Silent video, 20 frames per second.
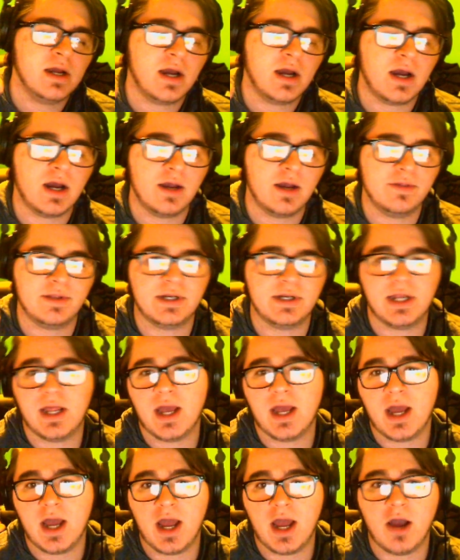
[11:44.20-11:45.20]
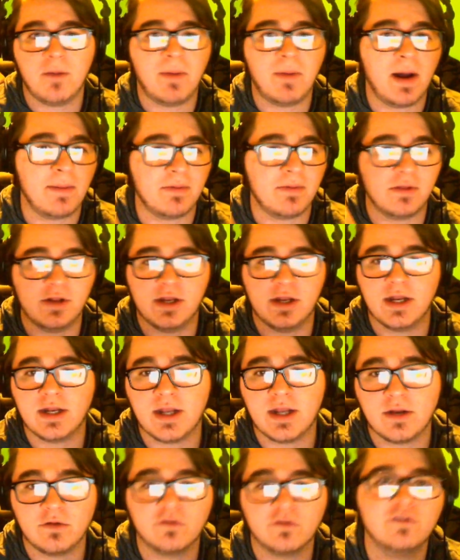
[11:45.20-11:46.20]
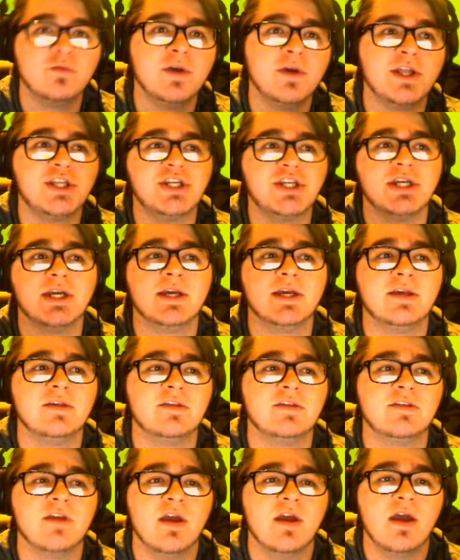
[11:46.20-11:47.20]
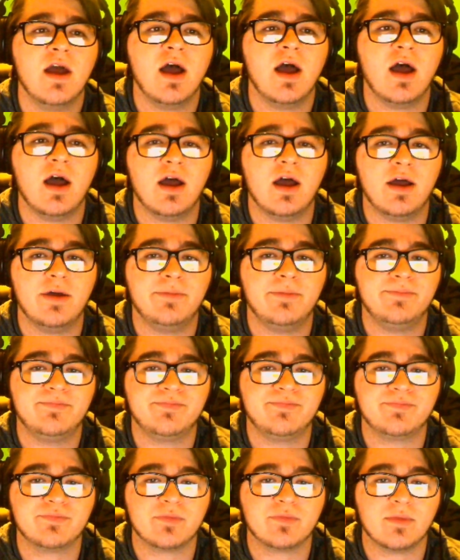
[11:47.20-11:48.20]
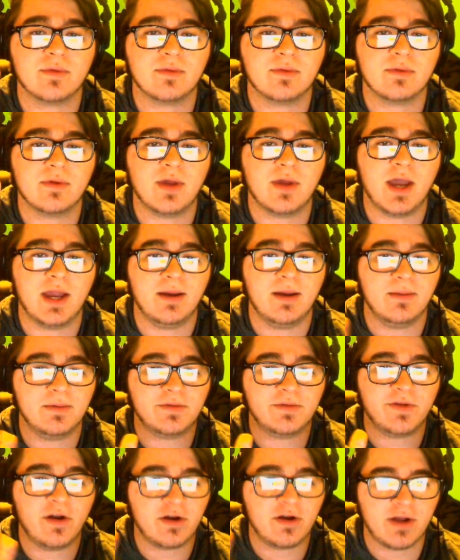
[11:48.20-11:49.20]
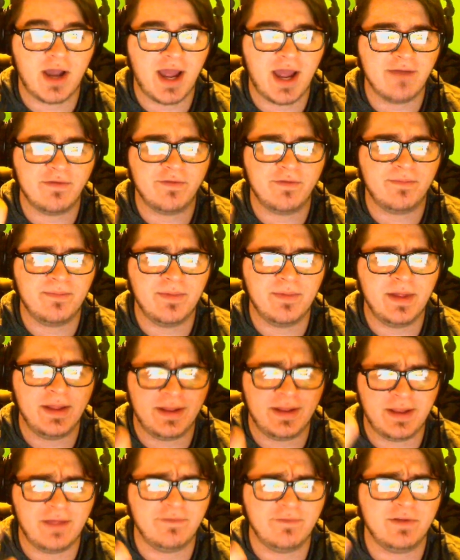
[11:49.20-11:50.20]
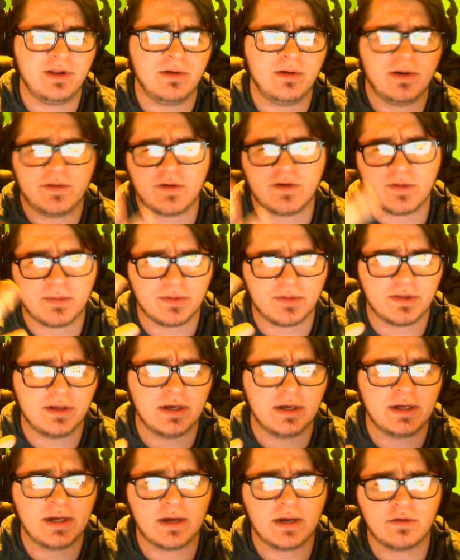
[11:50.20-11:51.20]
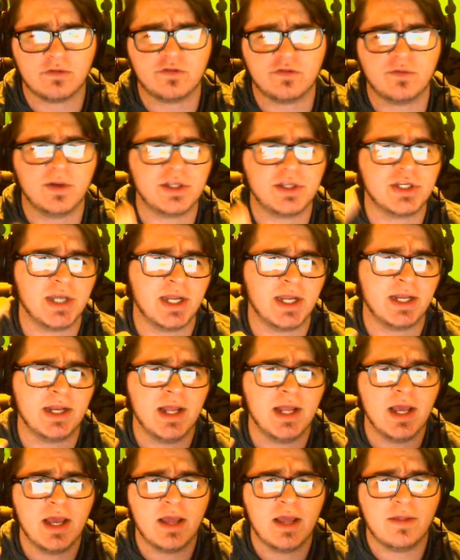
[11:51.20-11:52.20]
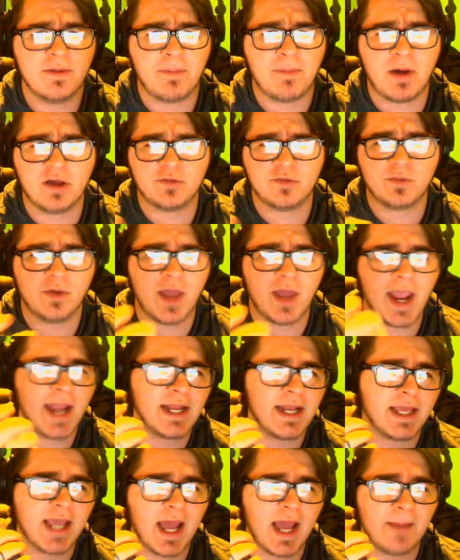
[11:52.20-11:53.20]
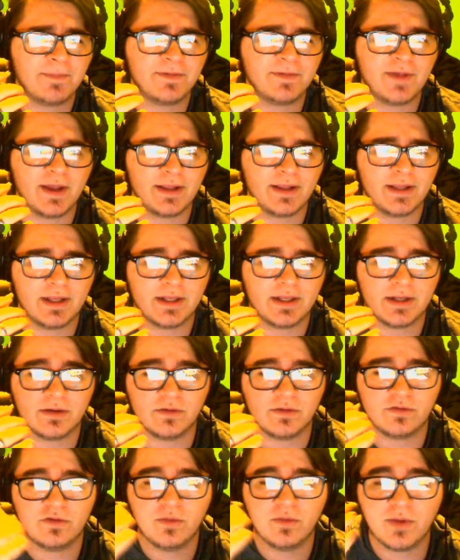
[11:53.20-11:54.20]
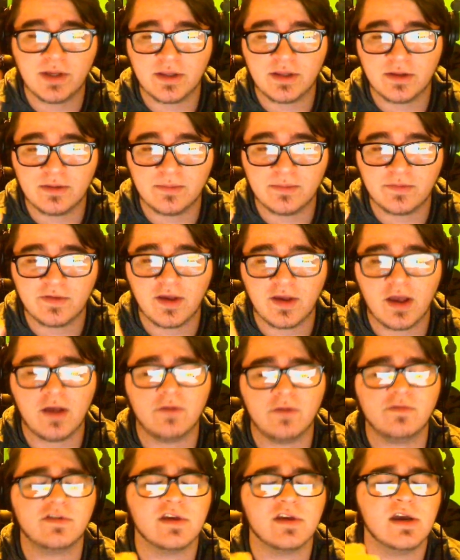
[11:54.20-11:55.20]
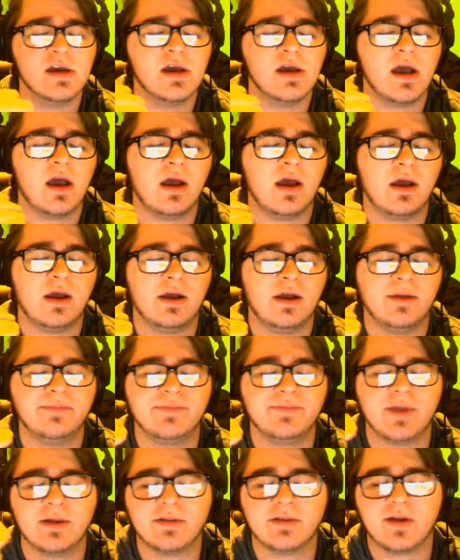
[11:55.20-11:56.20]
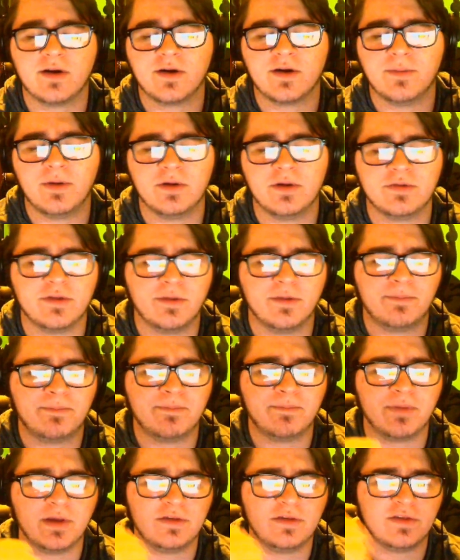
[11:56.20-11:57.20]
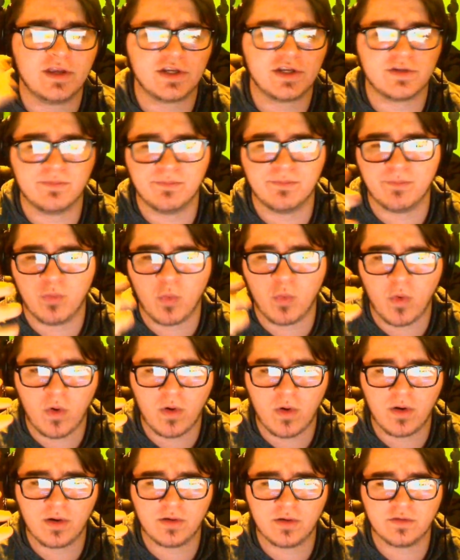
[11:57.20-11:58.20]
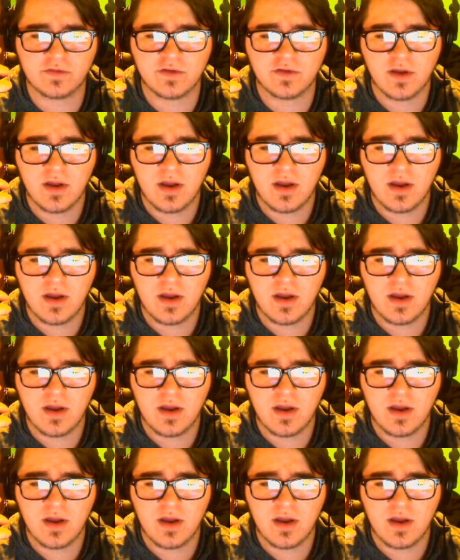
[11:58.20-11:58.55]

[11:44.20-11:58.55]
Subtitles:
how popular the Nintendo Switch is. In that video I talk about the Nintendo Switch and the possible handicaps that Nintendo's doing to themselves. I talk about the PlayStation Wars.